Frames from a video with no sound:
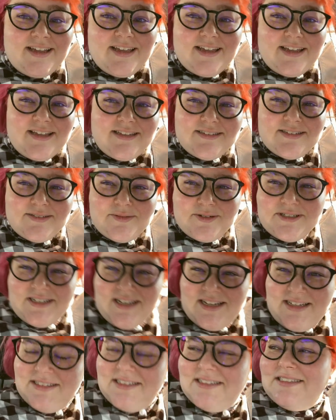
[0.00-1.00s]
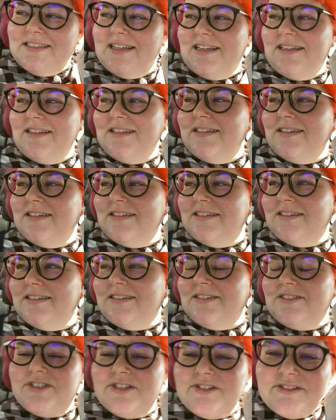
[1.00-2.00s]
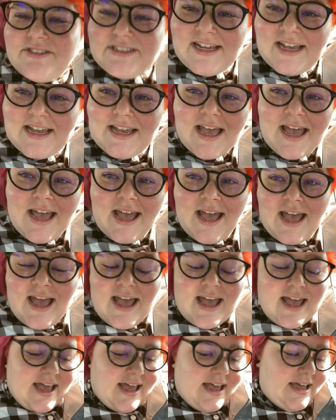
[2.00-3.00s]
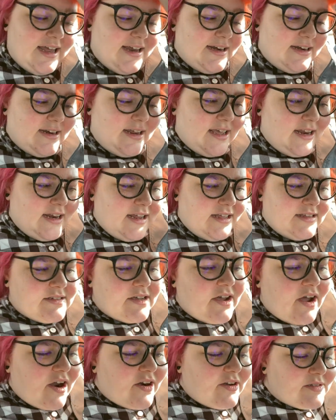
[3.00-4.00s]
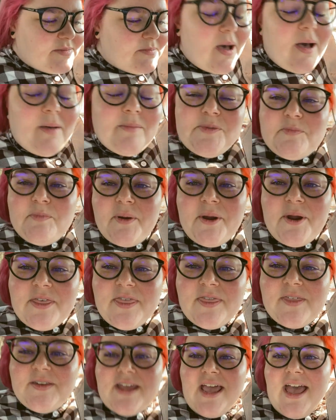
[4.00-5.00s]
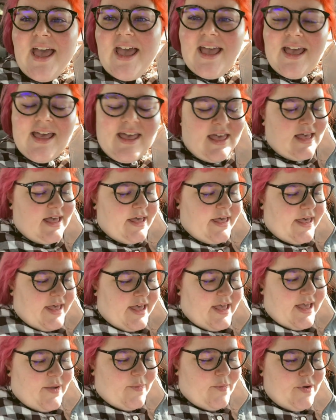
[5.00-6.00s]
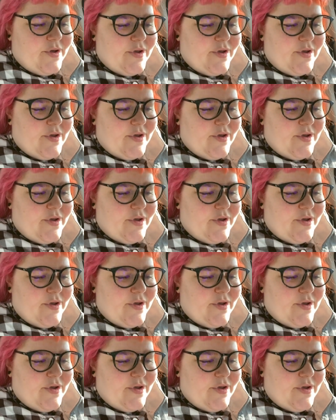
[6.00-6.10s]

It's what day is it today? Tuesday. Tuesday. And it is Carl's mom's birthday. Yeah.